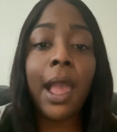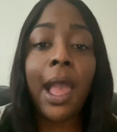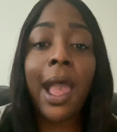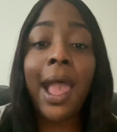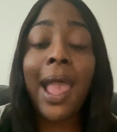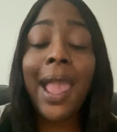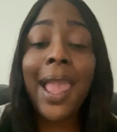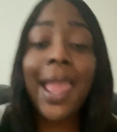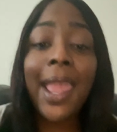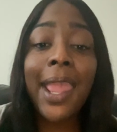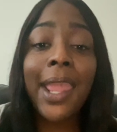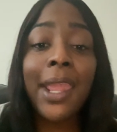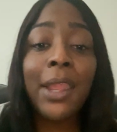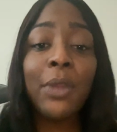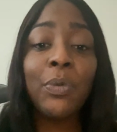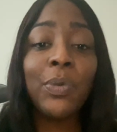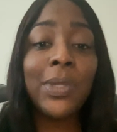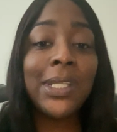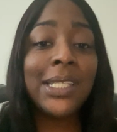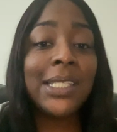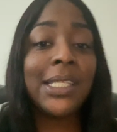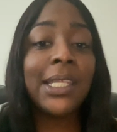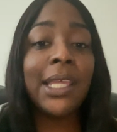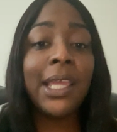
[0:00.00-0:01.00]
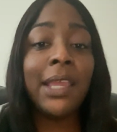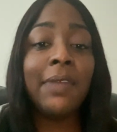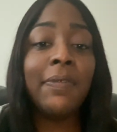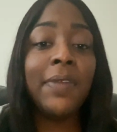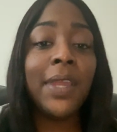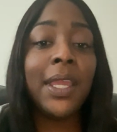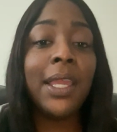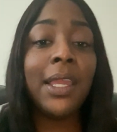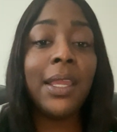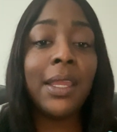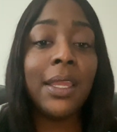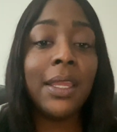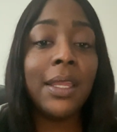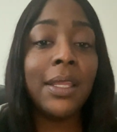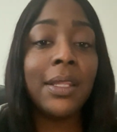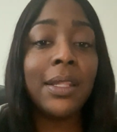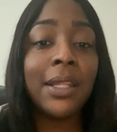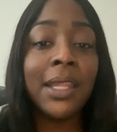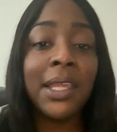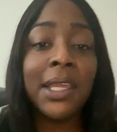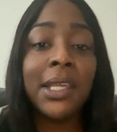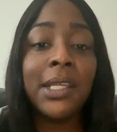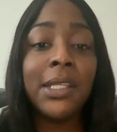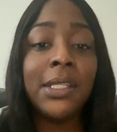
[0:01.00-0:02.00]
I hate receiving
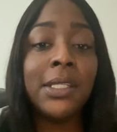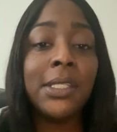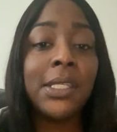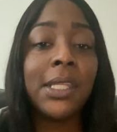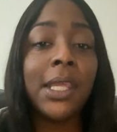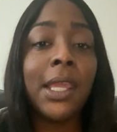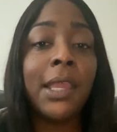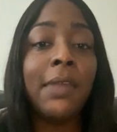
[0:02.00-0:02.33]
things.